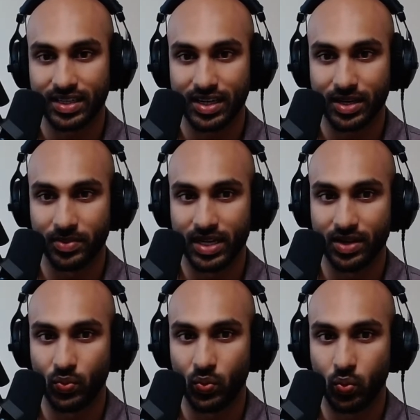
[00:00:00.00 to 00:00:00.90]
I
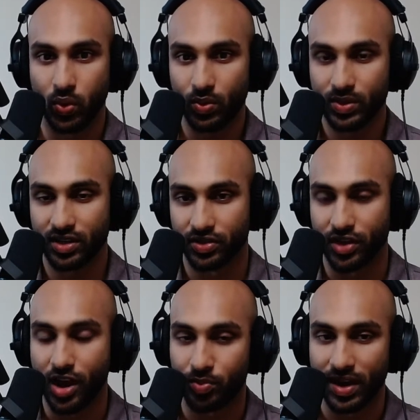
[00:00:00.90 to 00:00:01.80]
mean, what was your
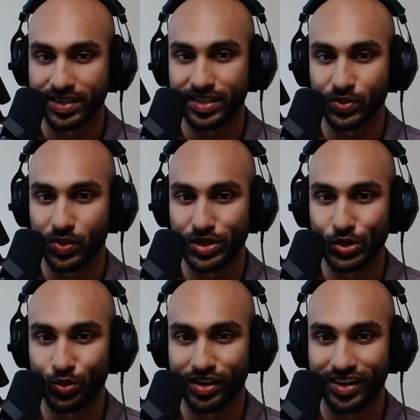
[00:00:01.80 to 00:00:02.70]
thought process when
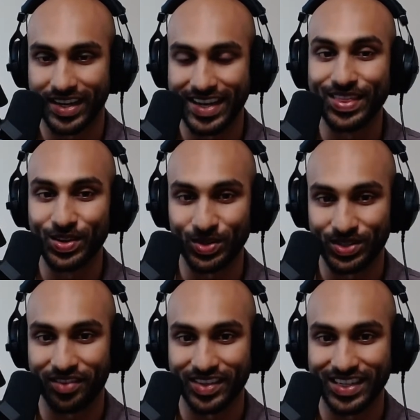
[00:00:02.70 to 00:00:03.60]
you were in those
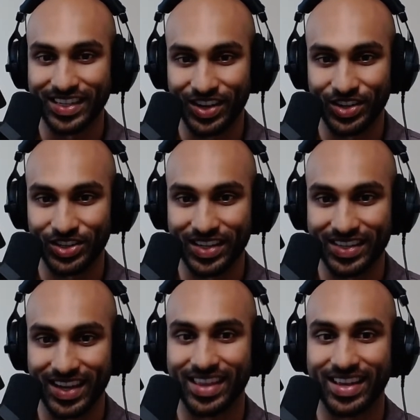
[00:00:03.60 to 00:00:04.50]
17
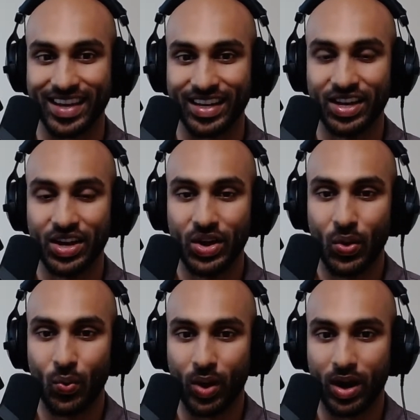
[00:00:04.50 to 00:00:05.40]
countries, and then
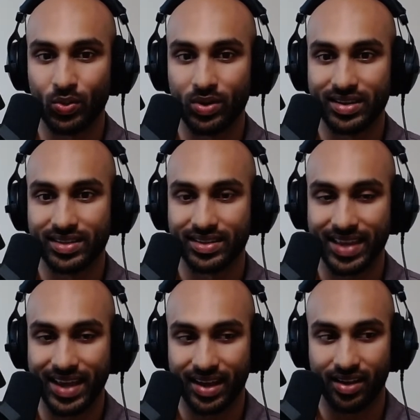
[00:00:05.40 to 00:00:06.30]
what was
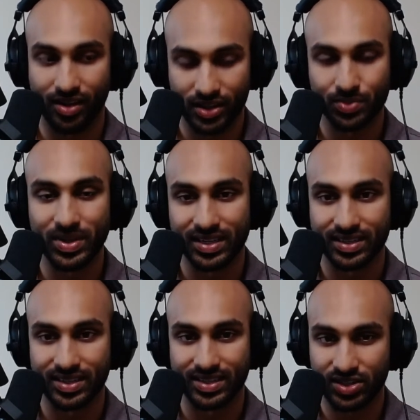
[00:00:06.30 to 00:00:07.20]
that
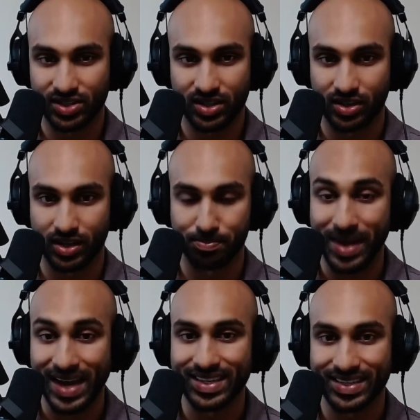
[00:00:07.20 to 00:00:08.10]
ultimate decision or
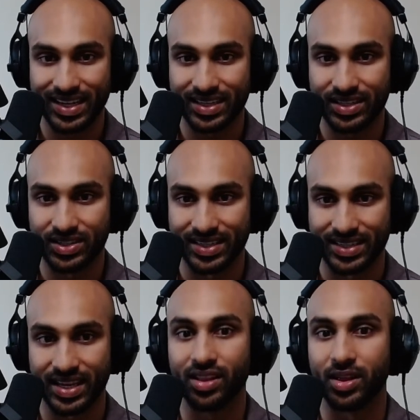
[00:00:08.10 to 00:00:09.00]
mindset to
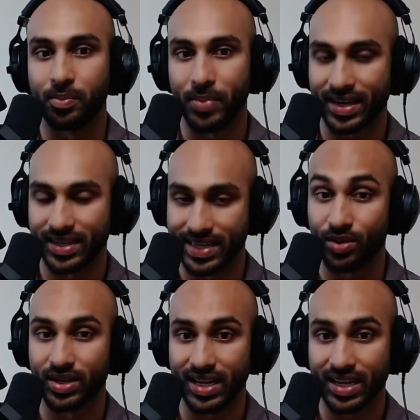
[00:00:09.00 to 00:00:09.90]
scale it back
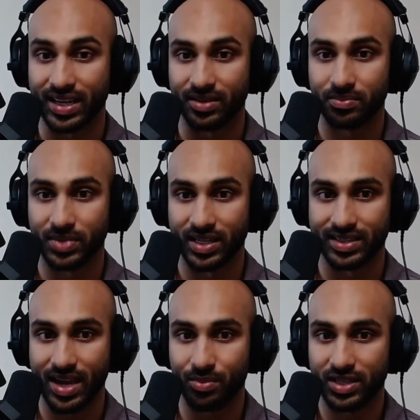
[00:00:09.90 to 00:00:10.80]
down to 8? Because
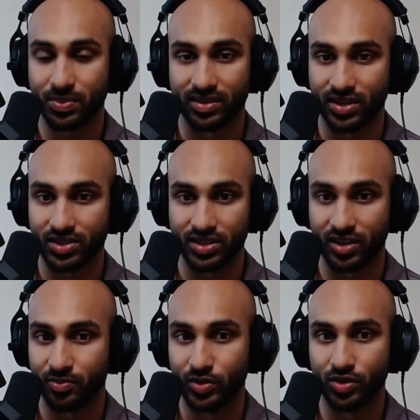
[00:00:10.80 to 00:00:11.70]
that must have been such a
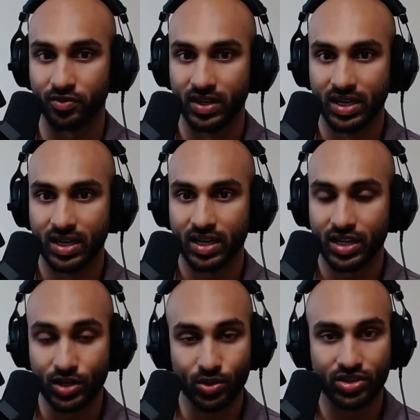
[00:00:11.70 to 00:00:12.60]
tough move.
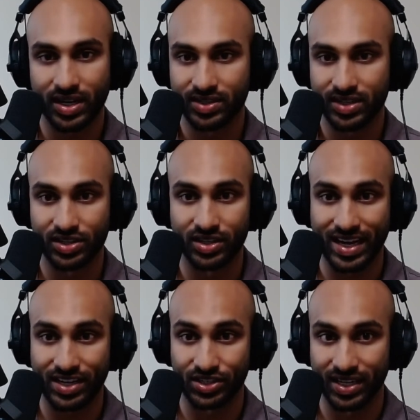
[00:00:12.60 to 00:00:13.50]
Huge transition to
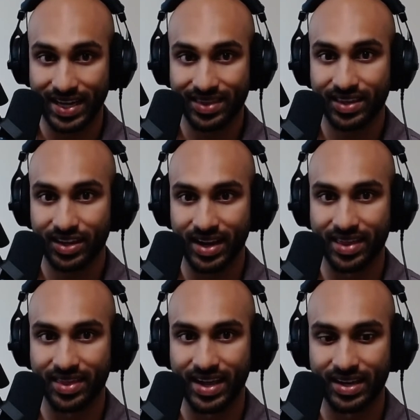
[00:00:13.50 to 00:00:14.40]
actually get there
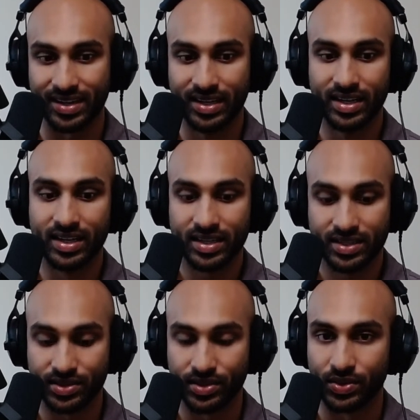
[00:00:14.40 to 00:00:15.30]
and then
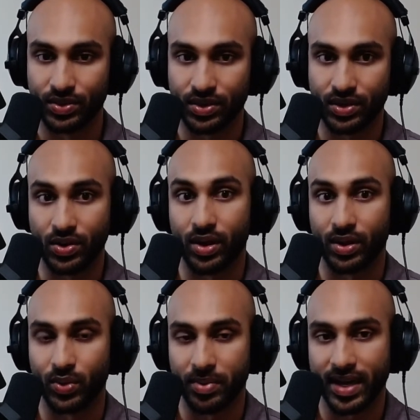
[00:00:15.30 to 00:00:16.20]
to go all
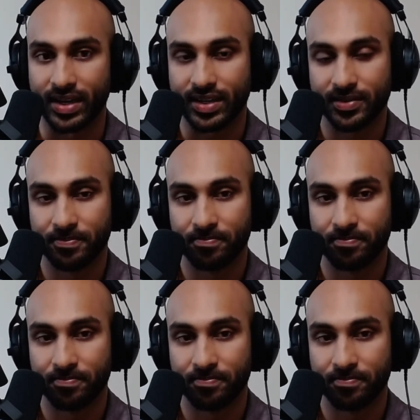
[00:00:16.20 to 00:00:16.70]
the way back.